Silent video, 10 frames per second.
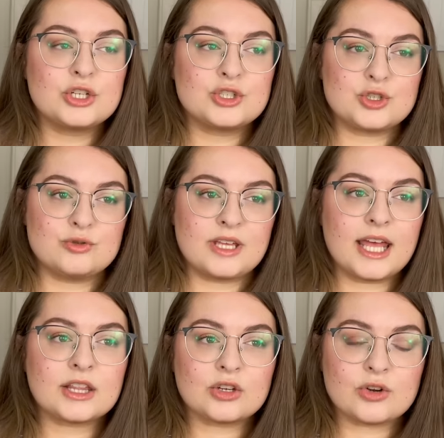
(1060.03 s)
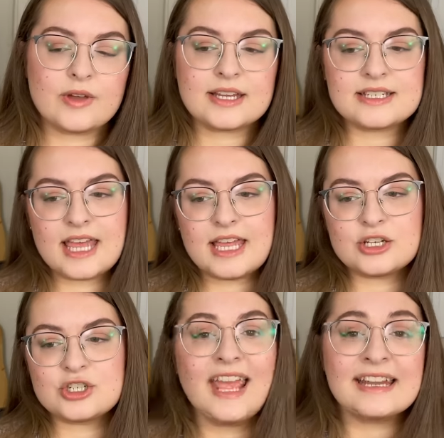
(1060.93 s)
to get the correct
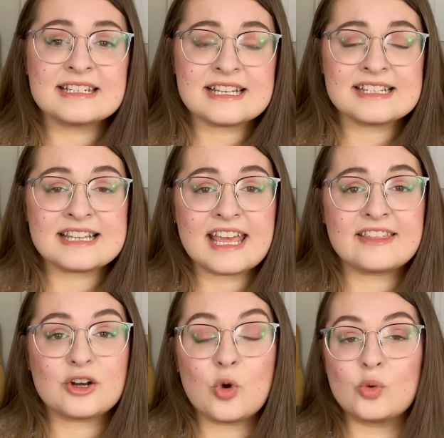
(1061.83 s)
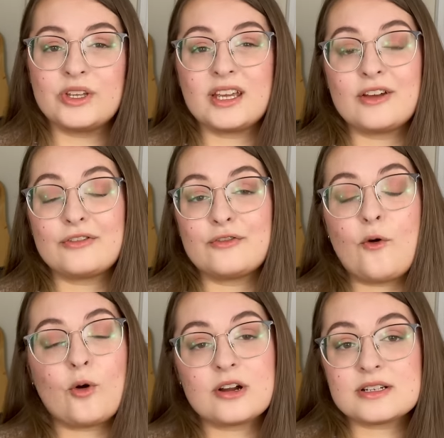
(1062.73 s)
gauge, and it does say that holding
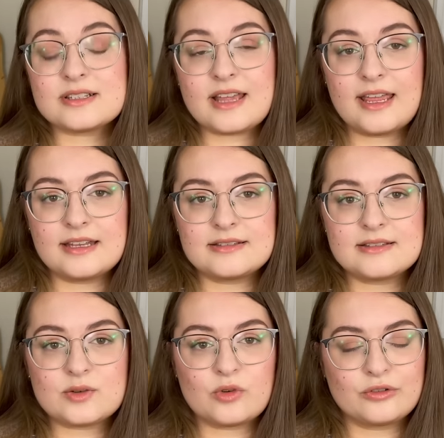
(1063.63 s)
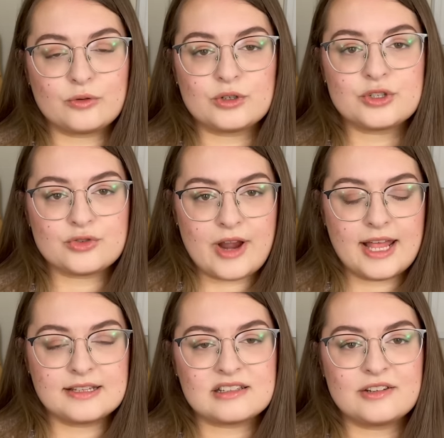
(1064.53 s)
four skeins or four
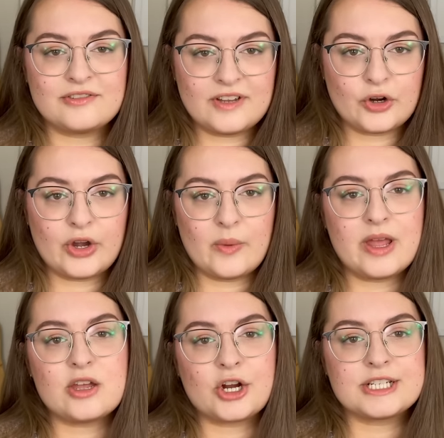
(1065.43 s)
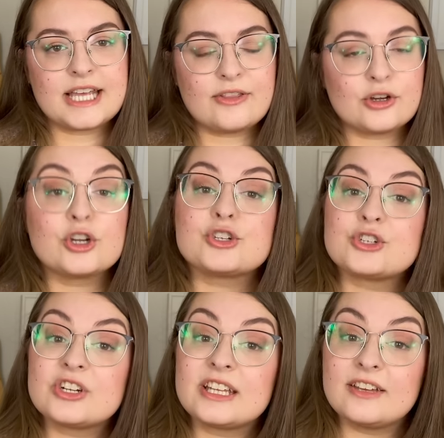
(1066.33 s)
strands of fingering weight yarn together
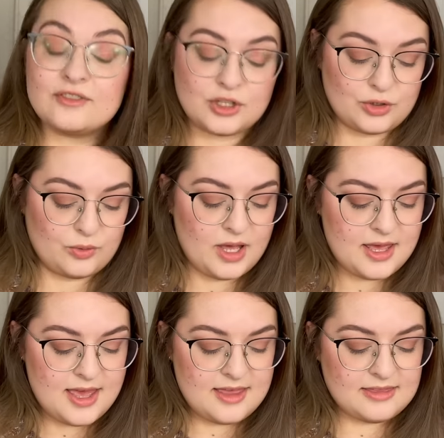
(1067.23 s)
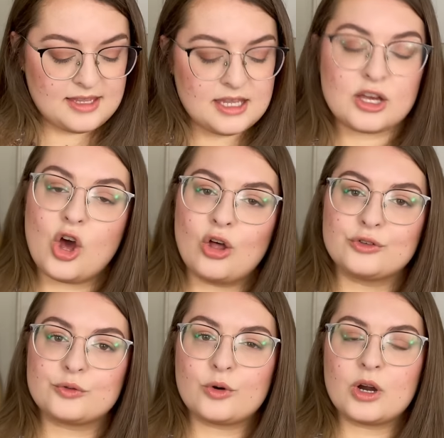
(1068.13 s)
should give you the called
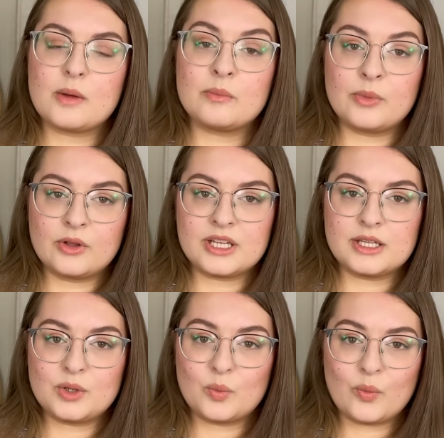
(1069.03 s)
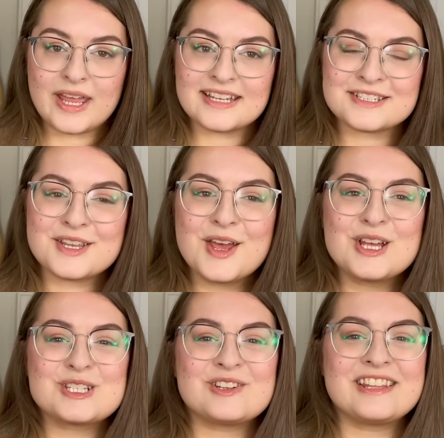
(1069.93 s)
for bulky weight.
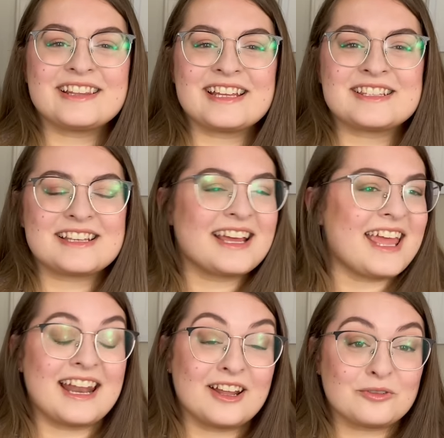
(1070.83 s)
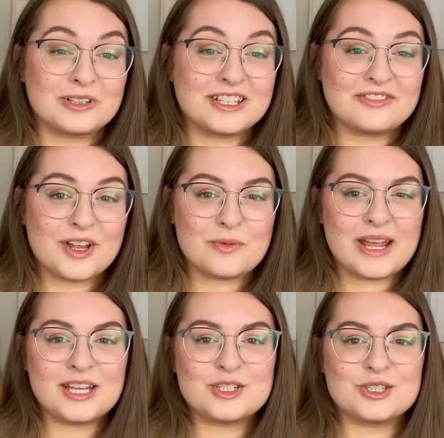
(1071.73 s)
So I think that's, again, a really fun
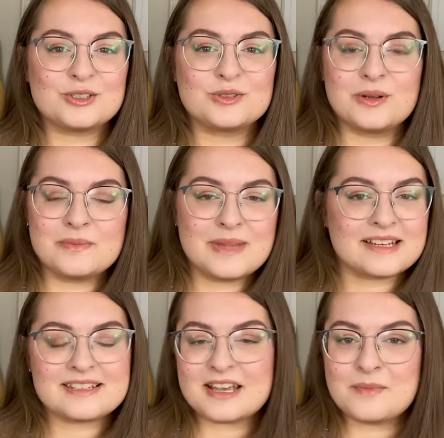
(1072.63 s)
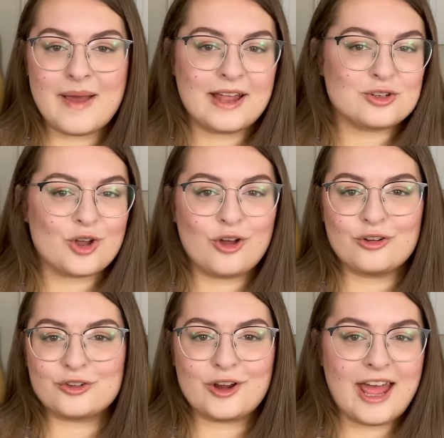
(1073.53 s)
way to mix and match all
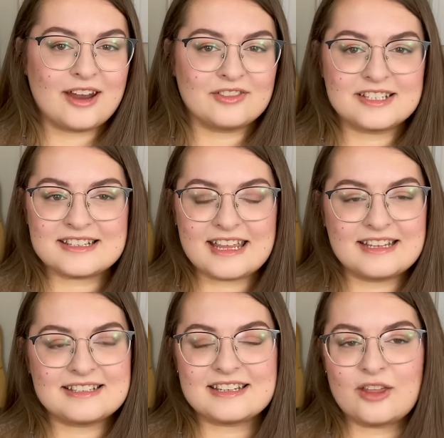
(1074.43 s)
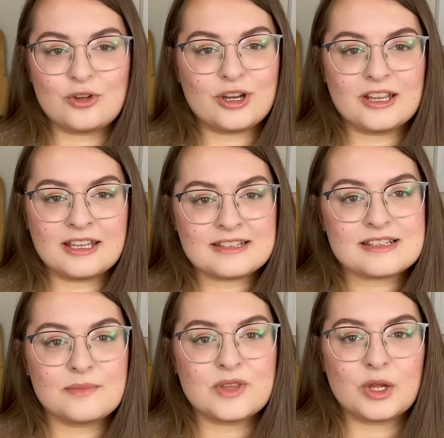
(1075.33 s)
of your Advent skeins together and get
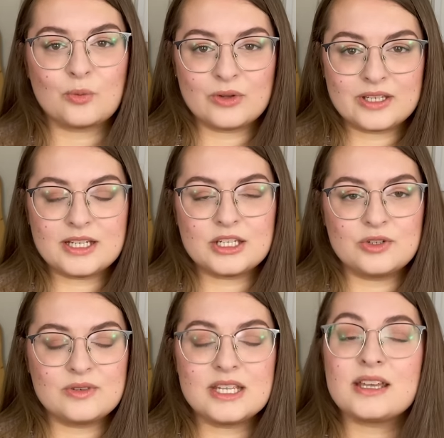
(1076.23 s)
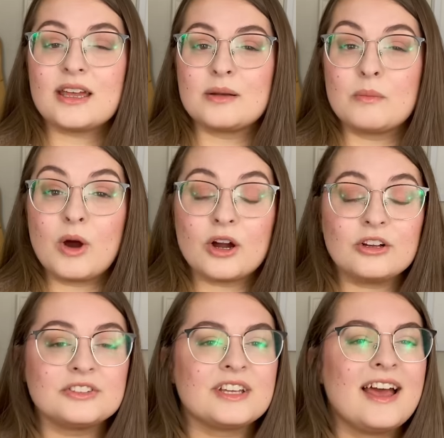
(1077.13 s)
something really unique and
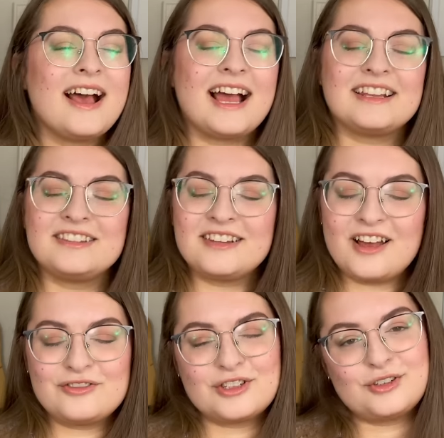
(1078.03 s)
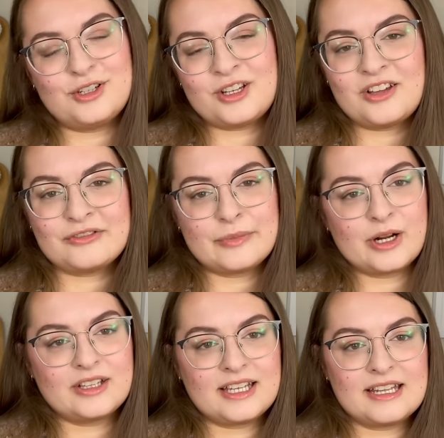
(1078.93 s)
marled. I love the look of
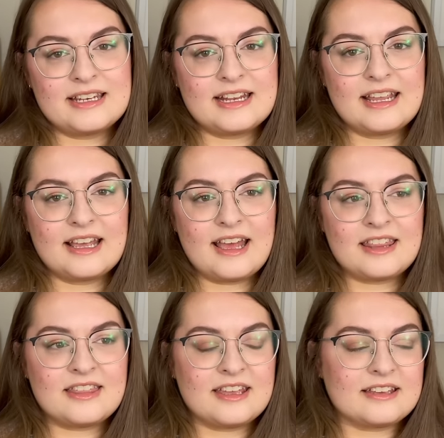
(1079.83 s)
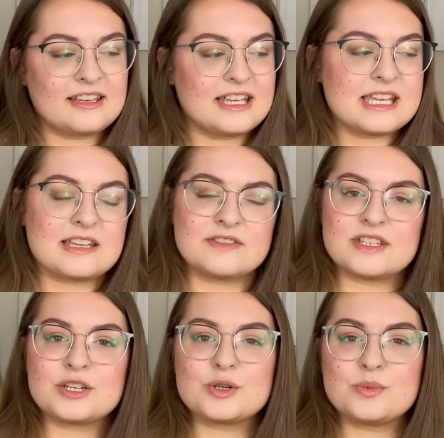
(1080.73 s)
marling and knitting. I think it gives
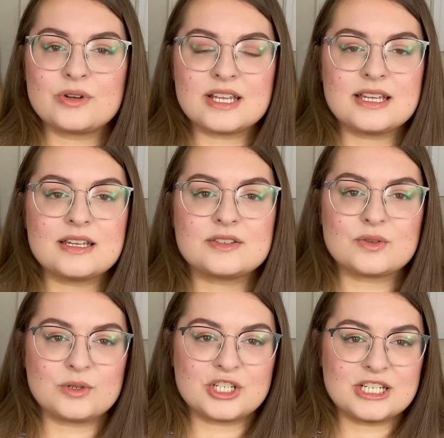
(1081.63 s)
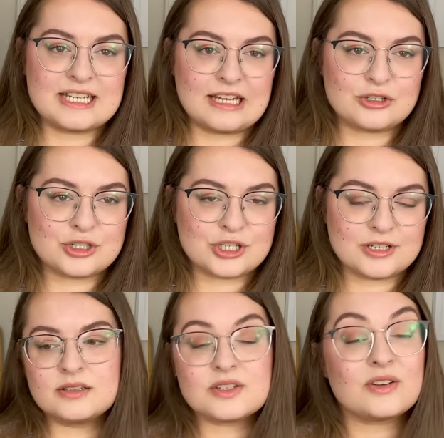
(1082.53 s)
such a pretty squishy texture.
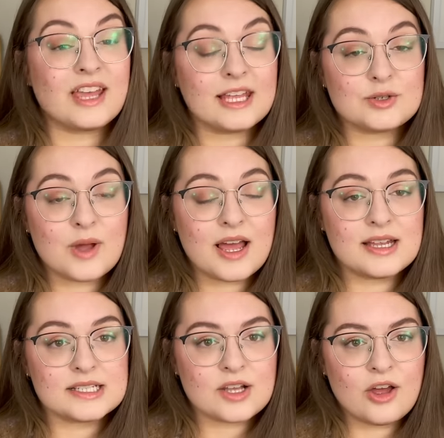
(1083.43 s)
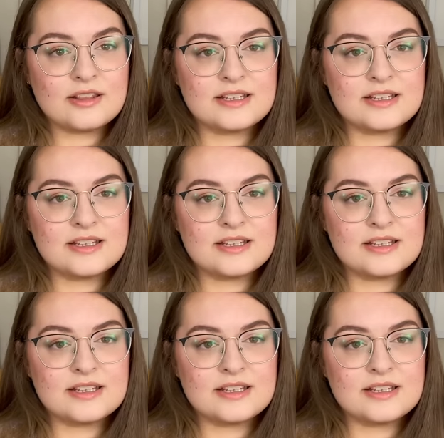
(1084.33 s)
So gauge-wise on